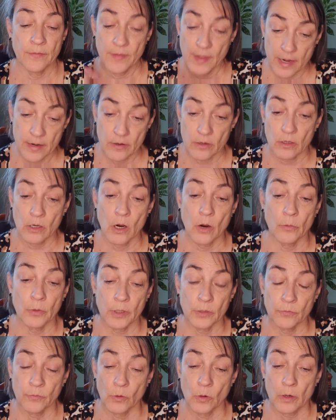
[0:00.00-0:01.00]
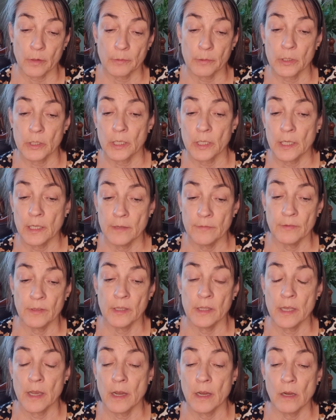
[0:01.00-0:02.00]
and they are going forward,
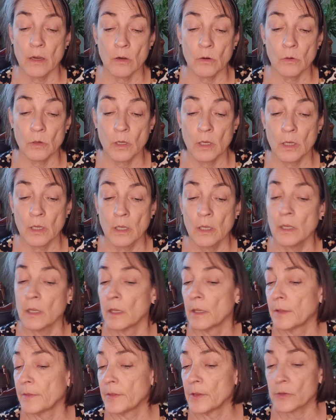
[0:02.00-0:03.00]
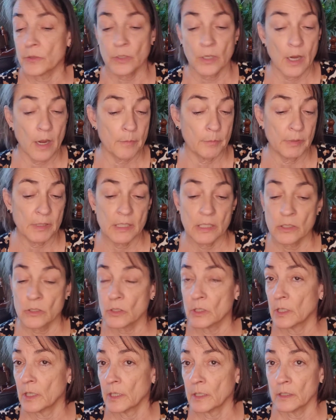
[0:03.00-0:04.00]
even though there's
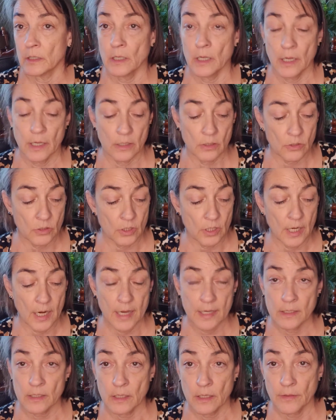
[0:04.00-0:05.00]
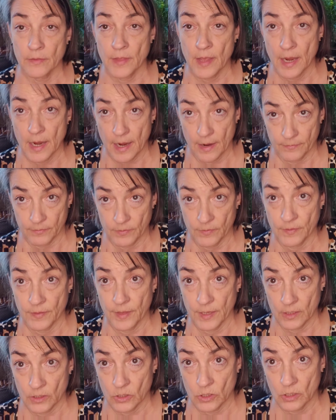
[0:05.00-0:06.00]
competition and, and she has they have
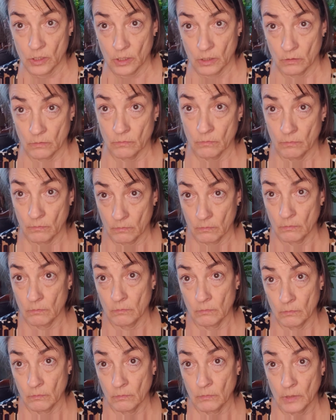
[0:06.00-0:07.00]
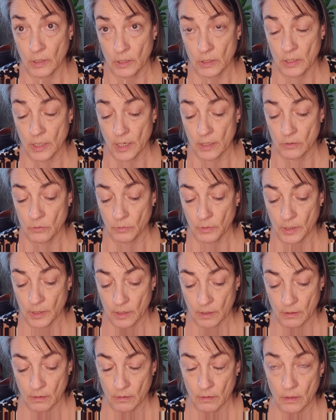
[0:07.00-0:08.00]
things to contend with.